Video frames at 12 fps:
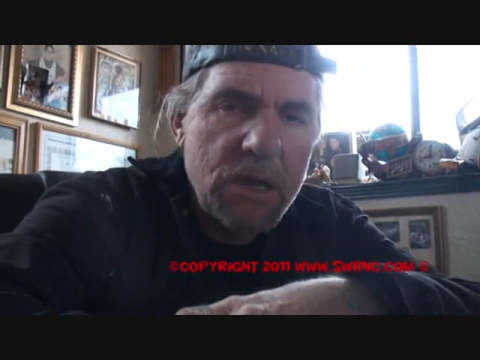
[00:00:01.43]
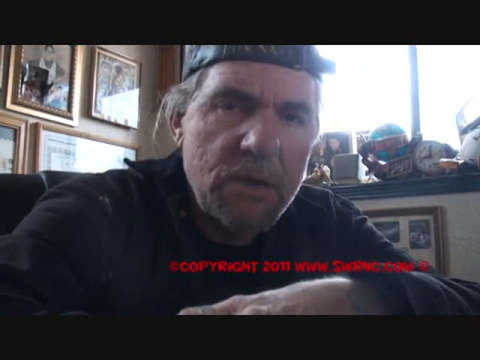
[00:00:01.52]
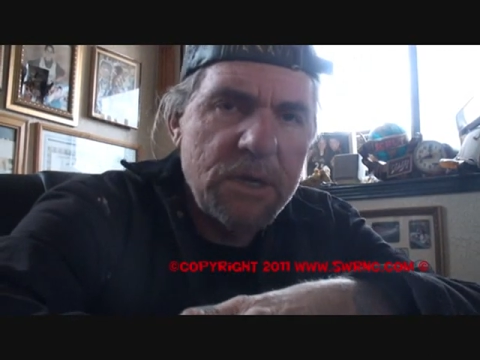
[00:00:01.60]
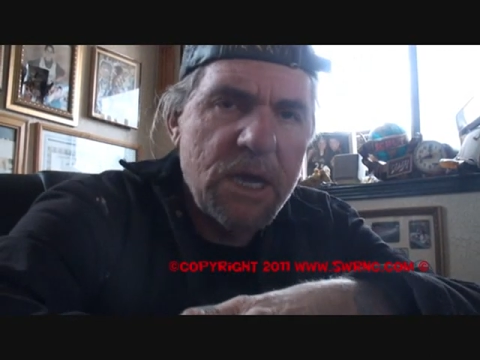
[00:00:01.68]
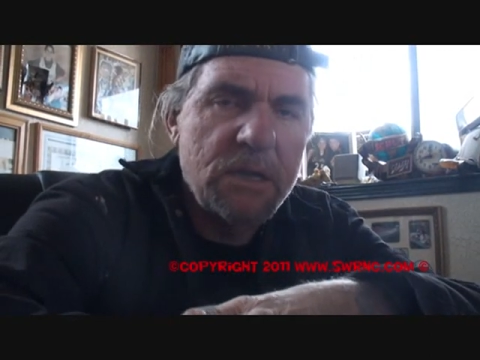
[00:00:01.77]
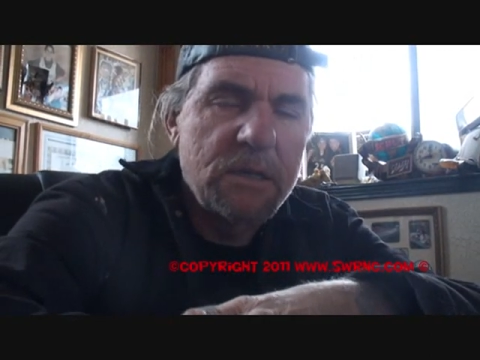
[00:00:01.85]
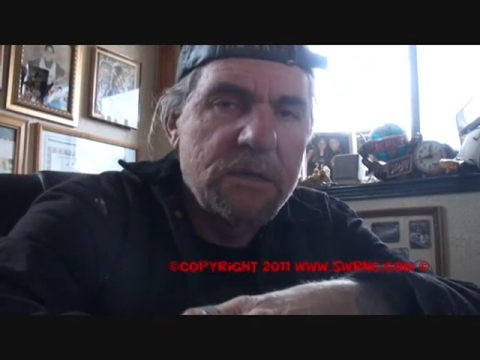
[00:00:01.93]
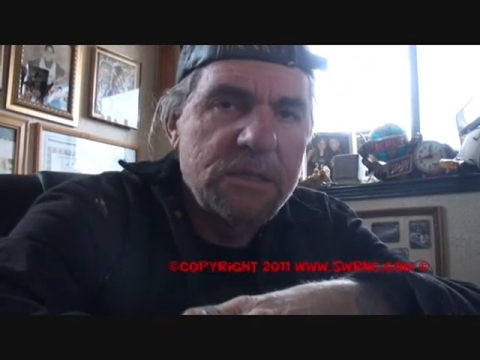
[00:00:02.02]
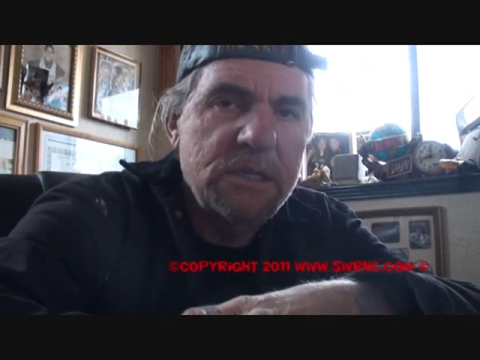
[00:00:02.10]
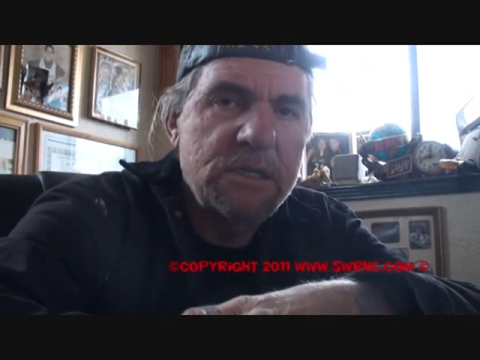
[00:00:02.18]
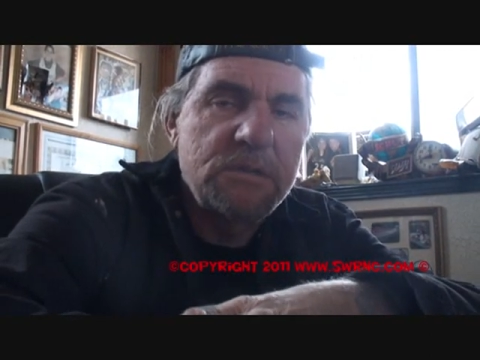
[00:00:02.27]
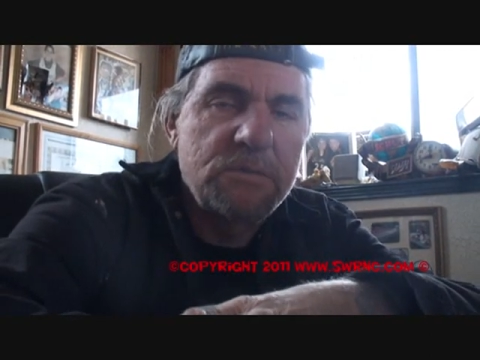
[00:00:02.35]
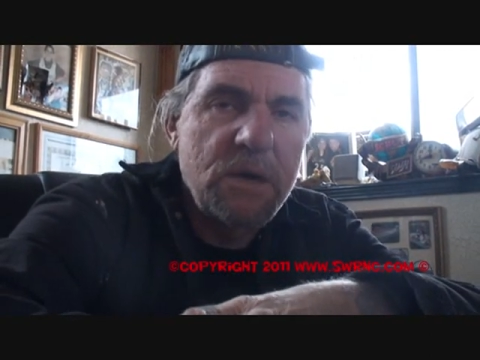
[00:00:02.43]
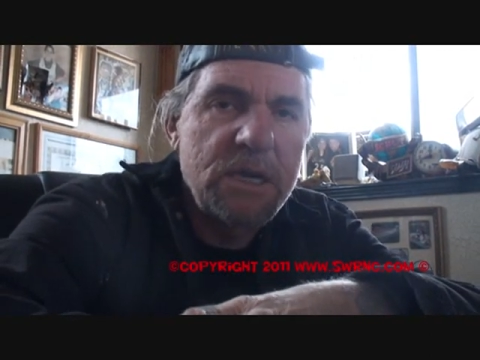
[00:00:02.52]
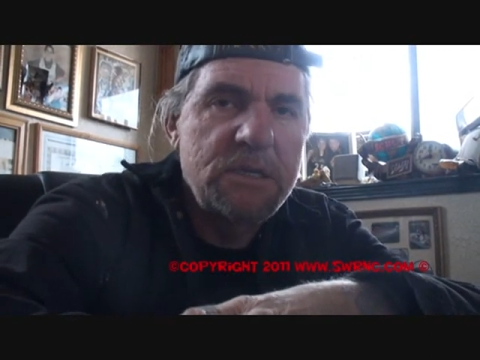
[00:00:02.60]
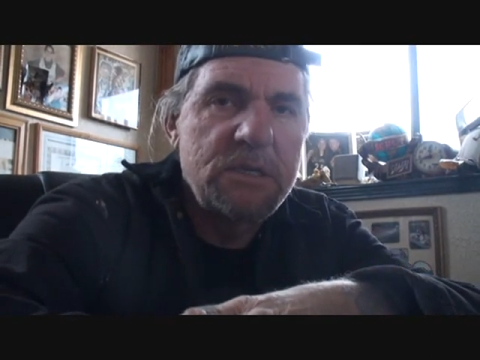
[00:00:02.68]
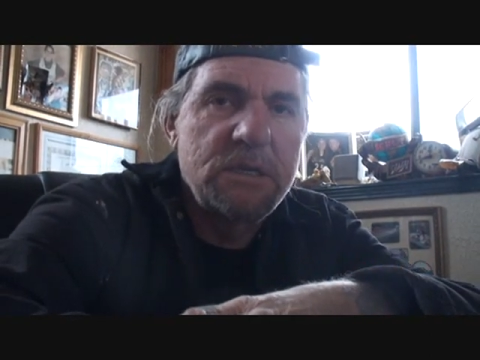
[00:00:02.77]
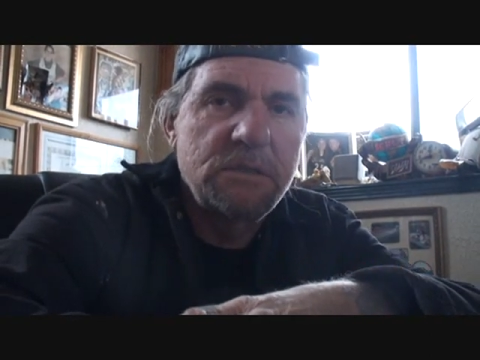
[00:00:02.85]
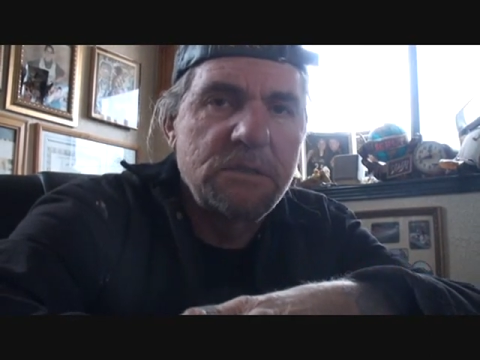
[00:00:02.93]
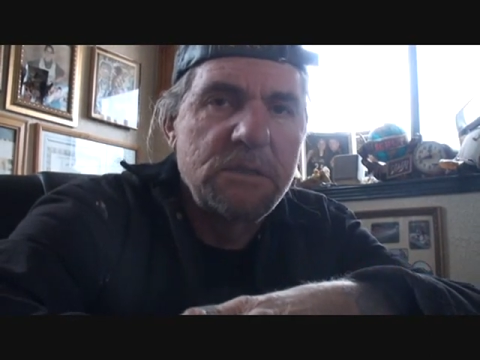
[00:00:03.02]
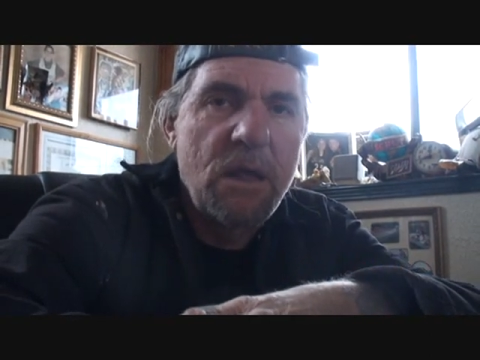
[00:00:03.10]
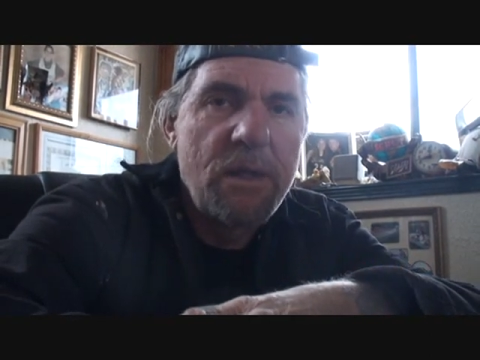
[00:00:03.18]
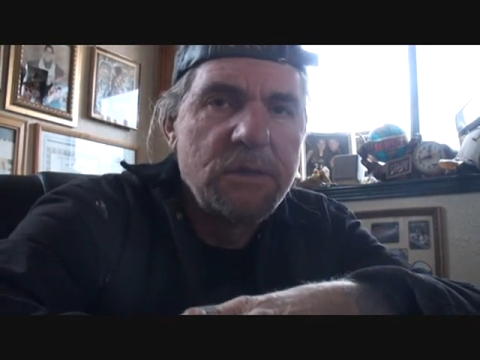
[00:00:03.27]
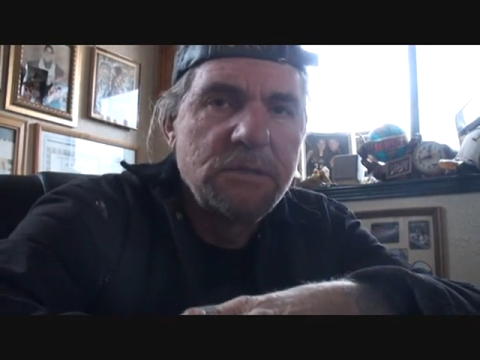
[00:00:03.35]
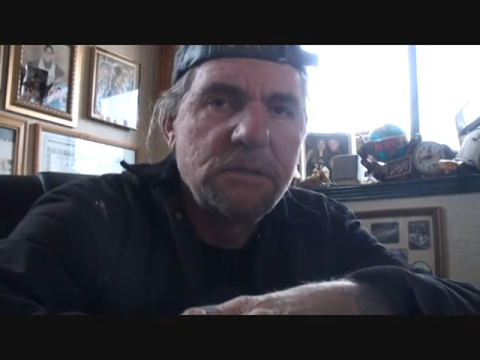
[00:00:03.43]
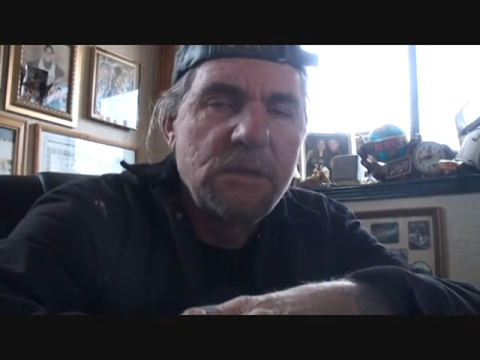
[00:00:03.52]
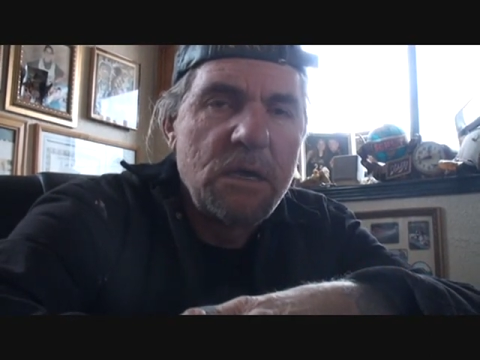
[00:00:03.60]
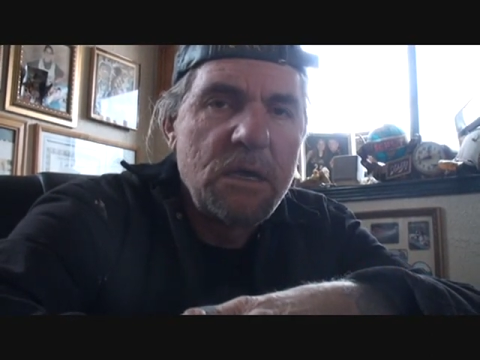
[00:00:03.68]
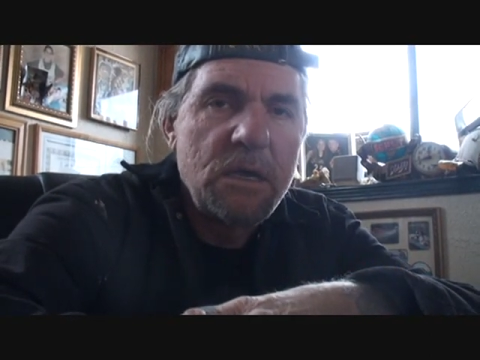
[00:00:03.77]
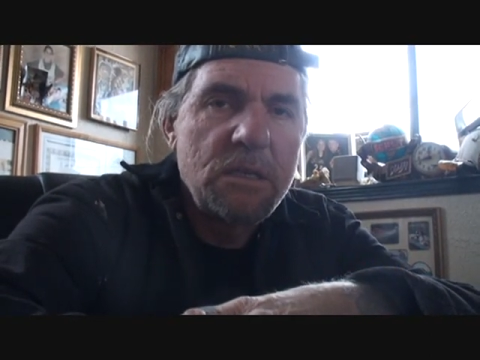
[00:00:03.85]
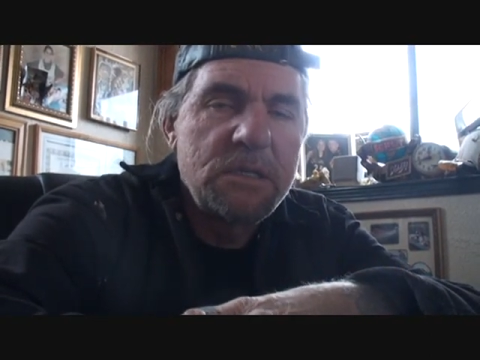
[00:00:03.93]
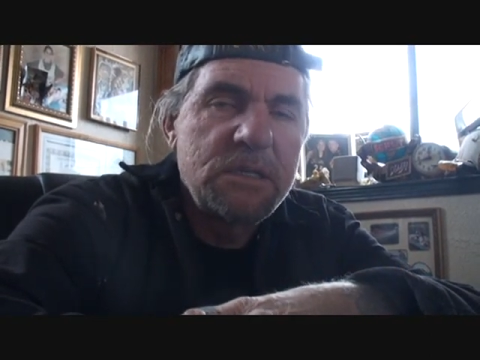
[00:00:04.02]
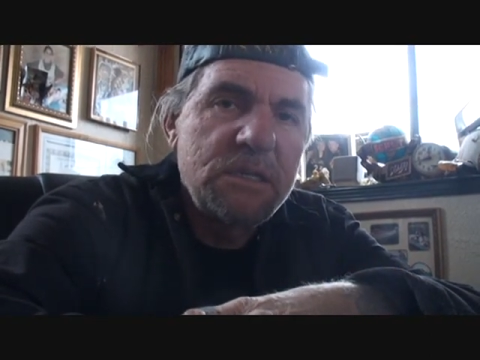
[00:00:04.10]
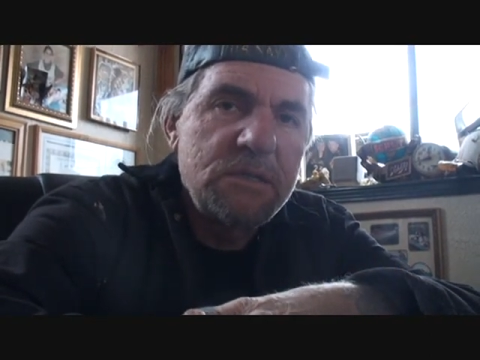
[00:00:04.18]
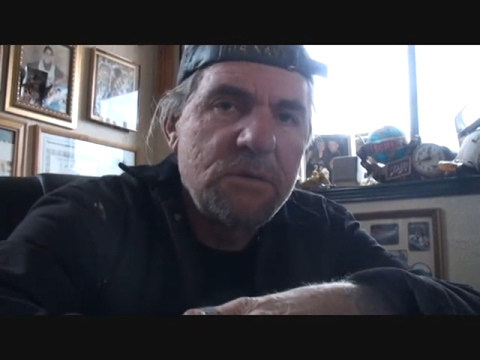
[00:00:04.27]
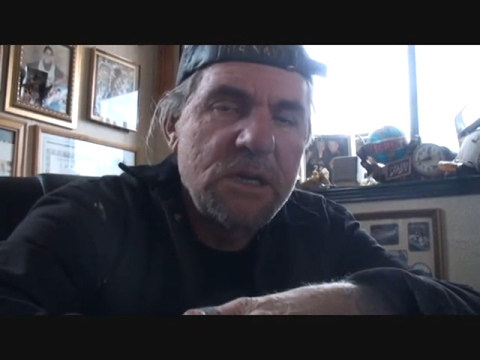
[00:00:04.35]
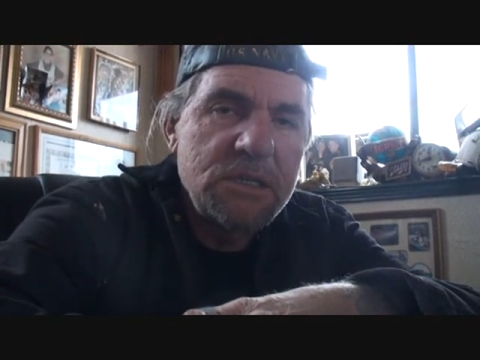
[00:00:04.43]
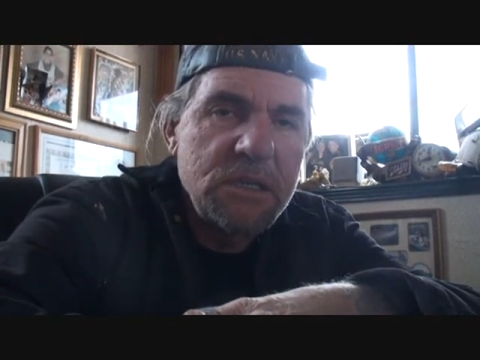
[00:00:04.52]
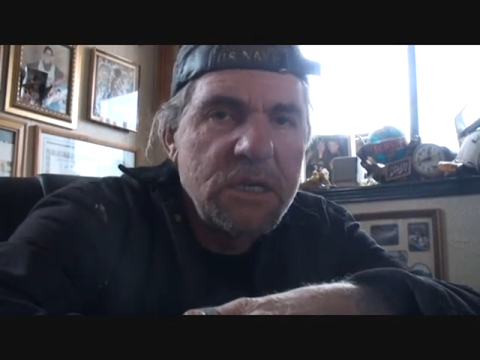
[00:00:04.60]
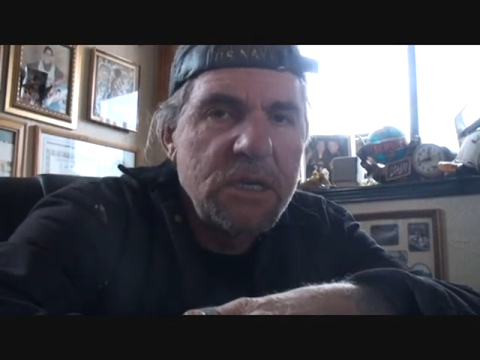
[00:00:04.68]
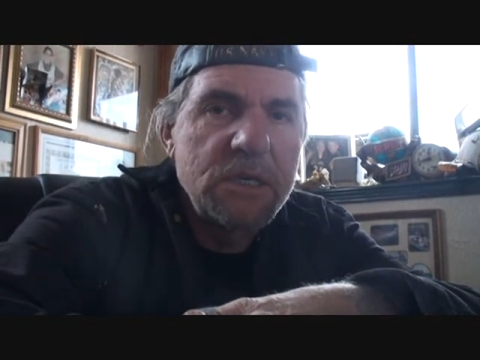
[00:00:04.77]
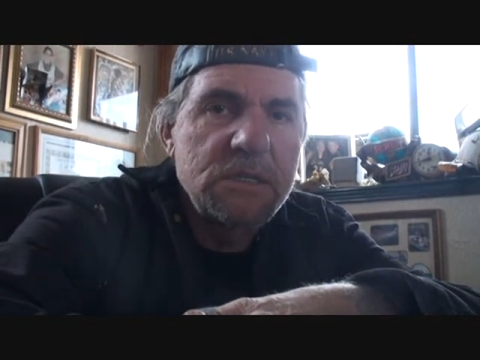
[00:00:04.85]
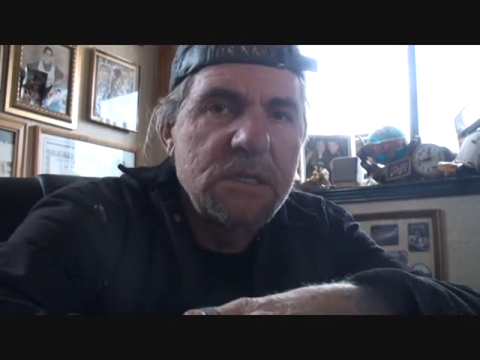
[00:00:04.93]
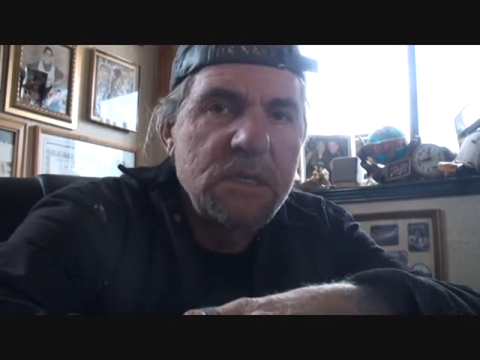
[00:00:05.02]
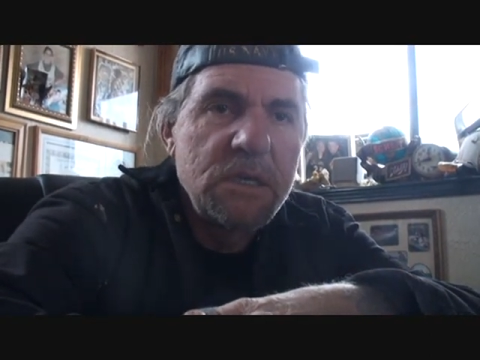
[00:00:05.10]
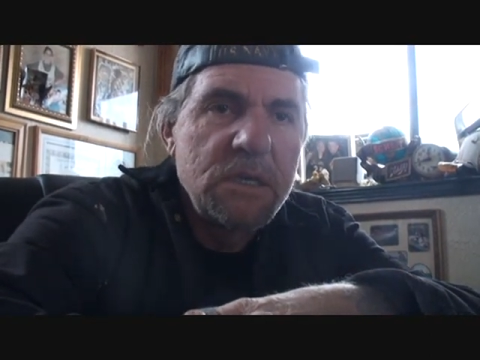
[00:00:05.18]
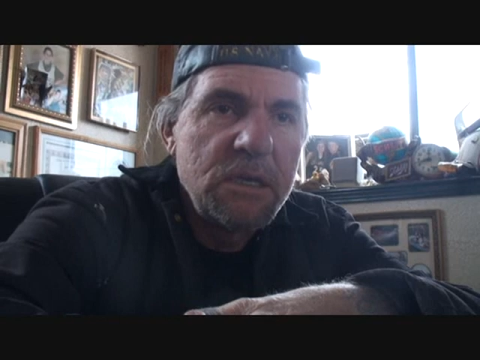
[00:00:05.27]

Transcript: Okay, we got a little situation. And the situation is,